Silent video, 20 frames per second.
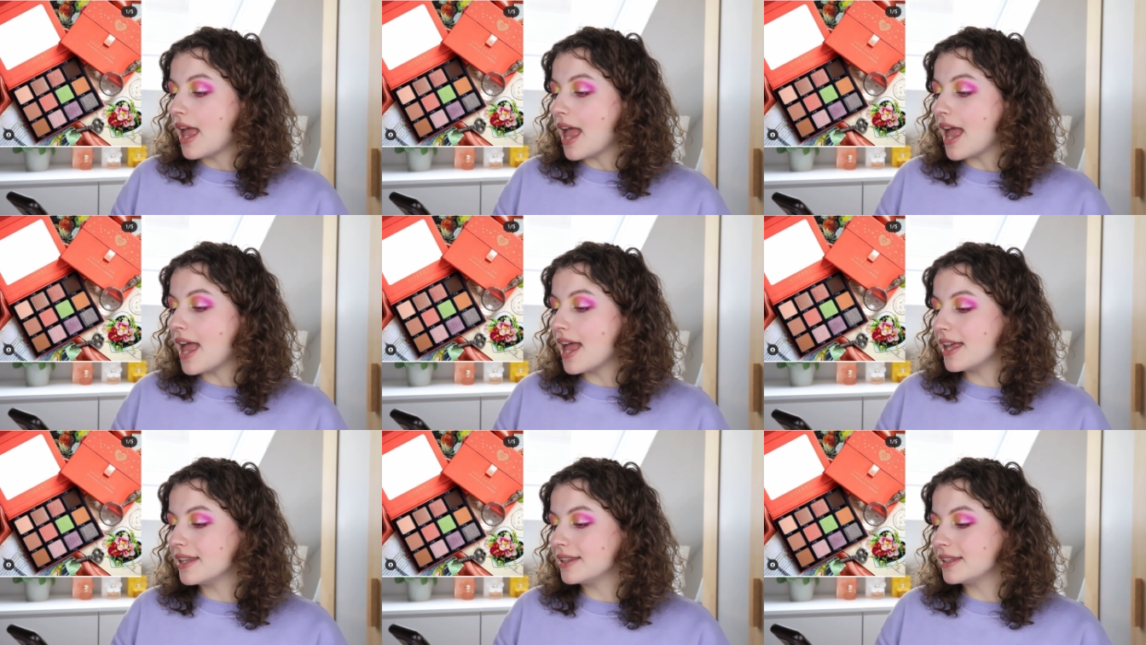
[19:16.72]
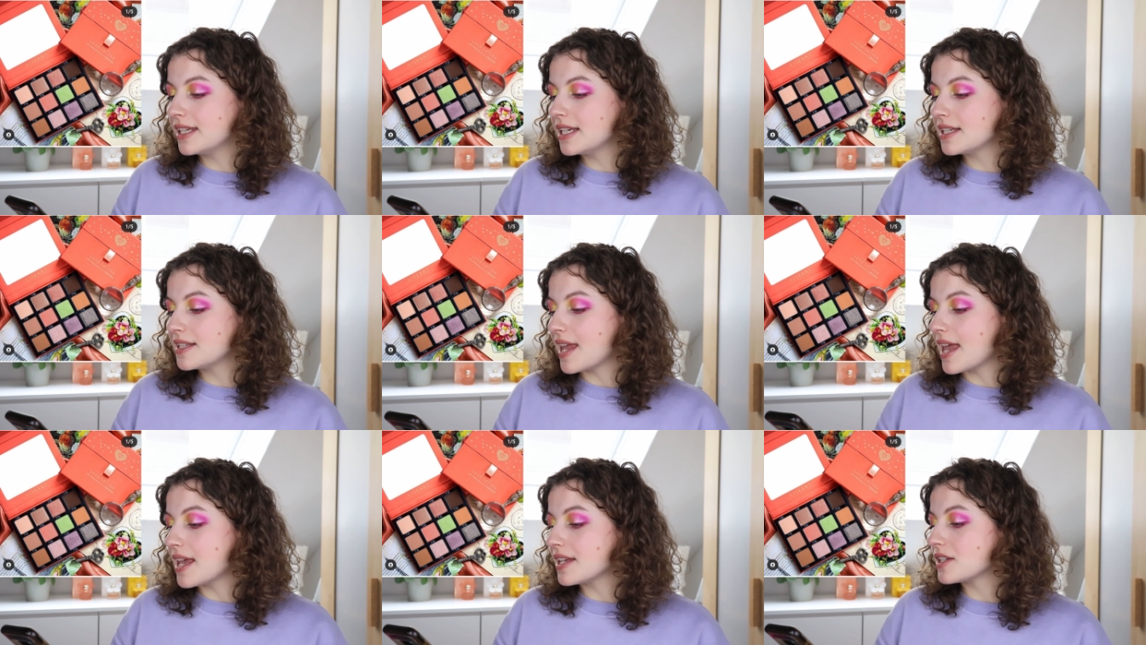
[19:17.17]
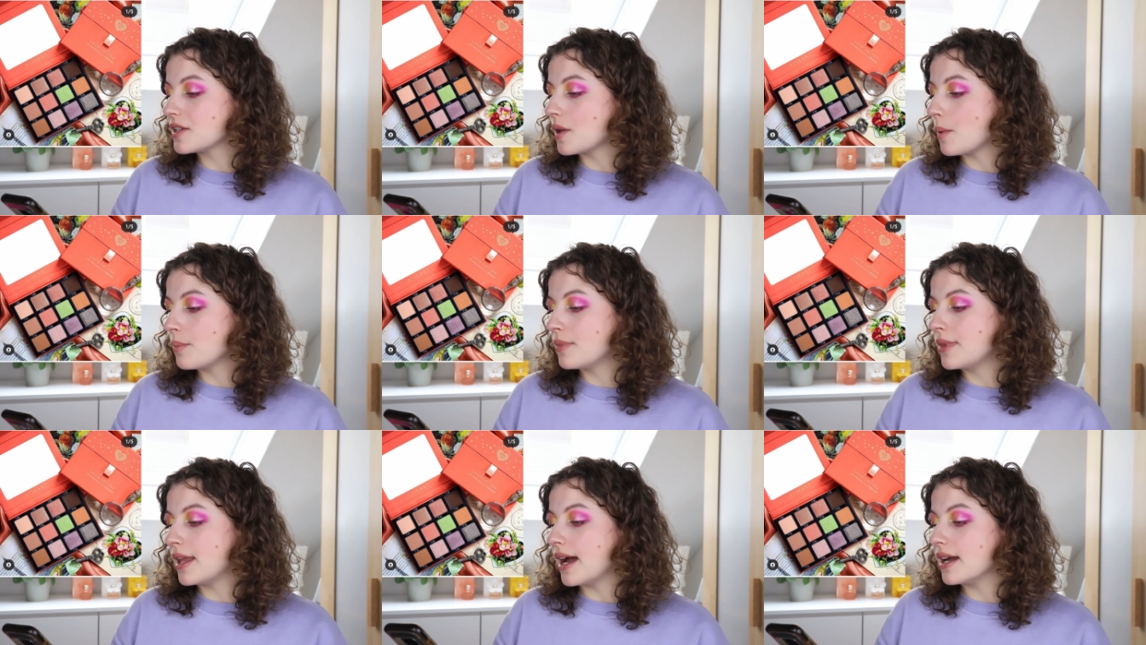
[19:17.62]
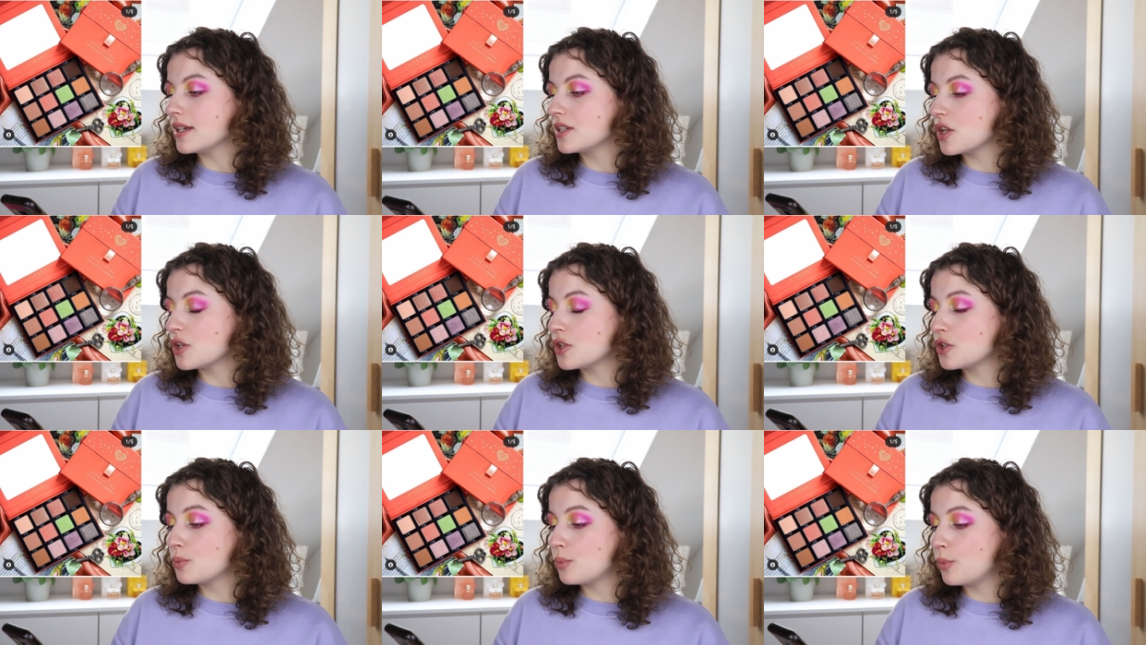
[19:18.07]
And this has some
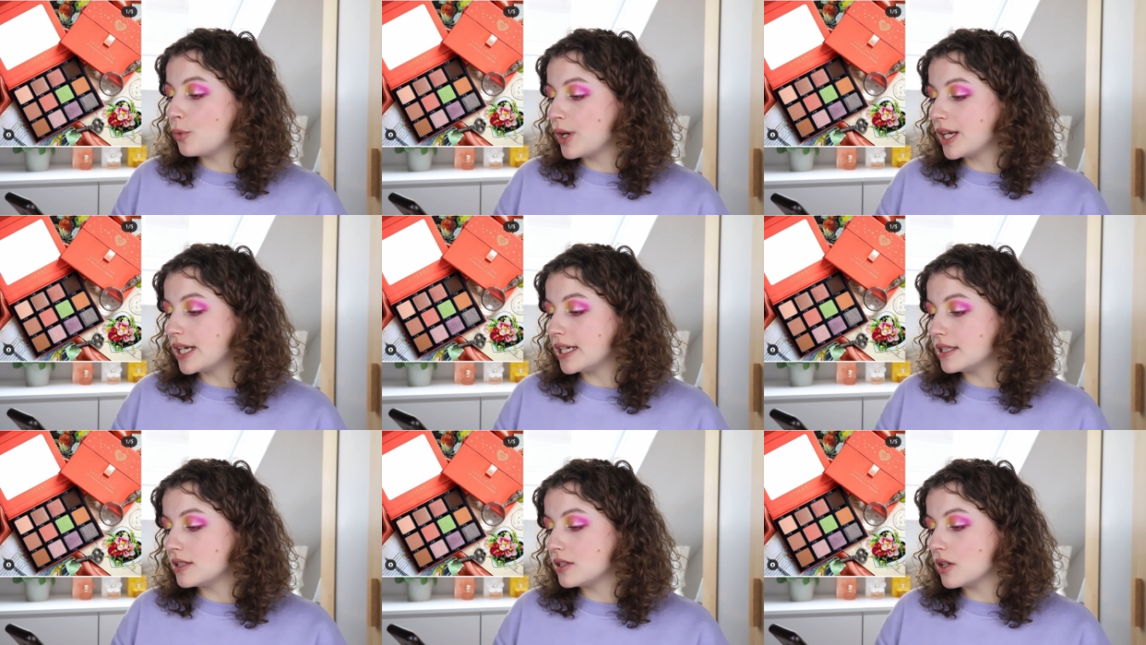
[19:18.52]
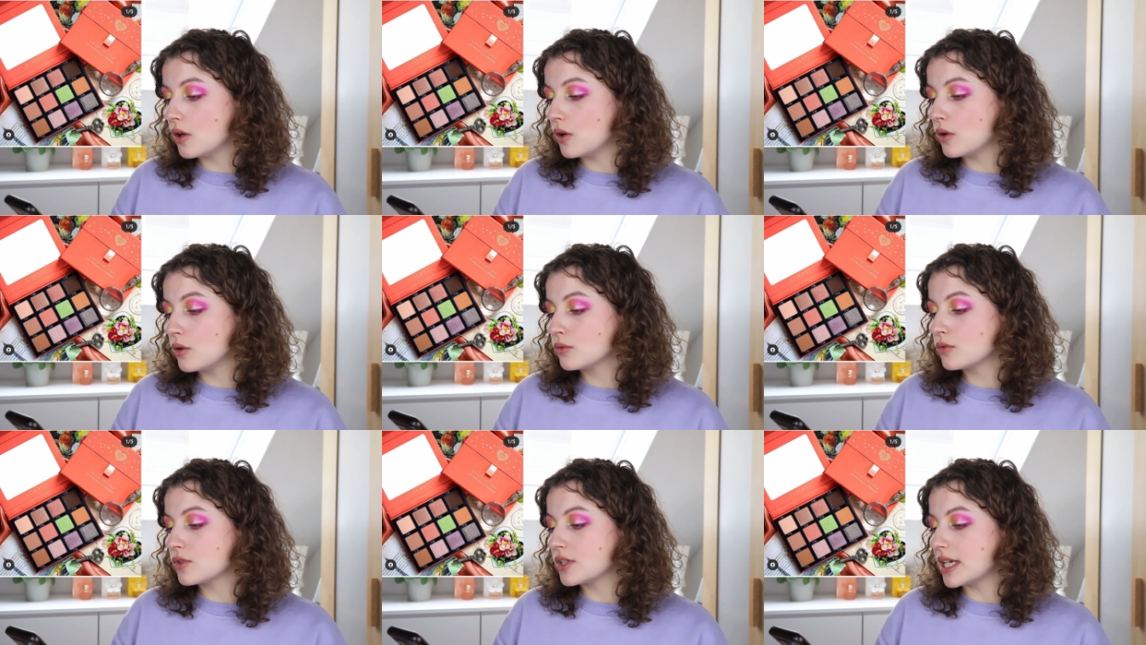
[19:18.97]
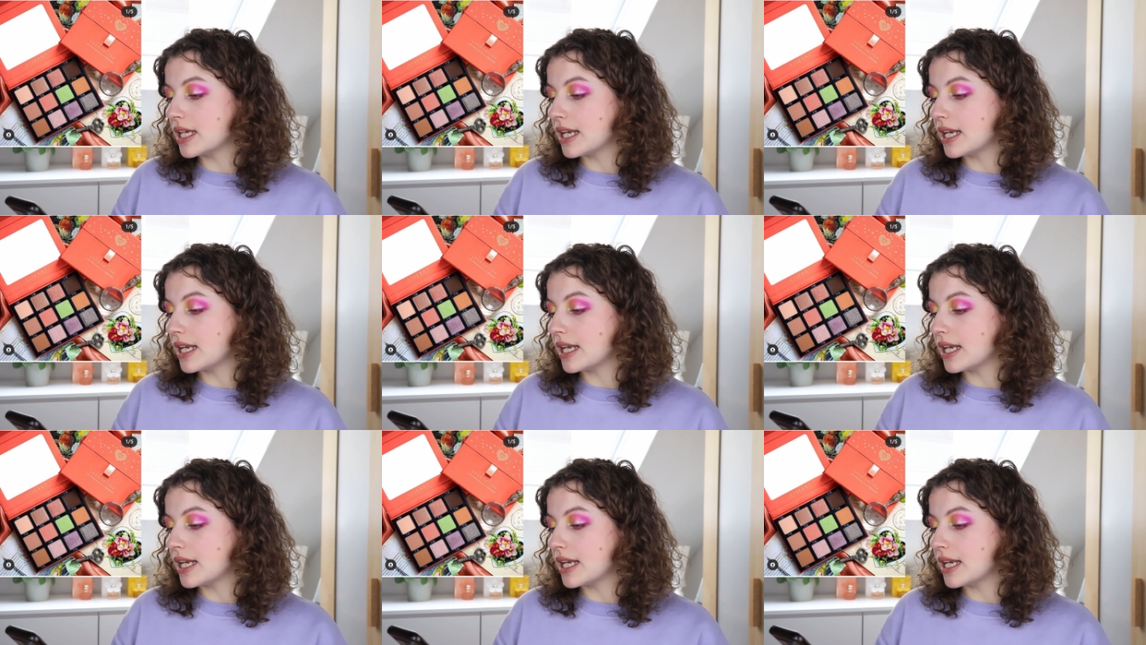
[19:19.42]
nice springy tones.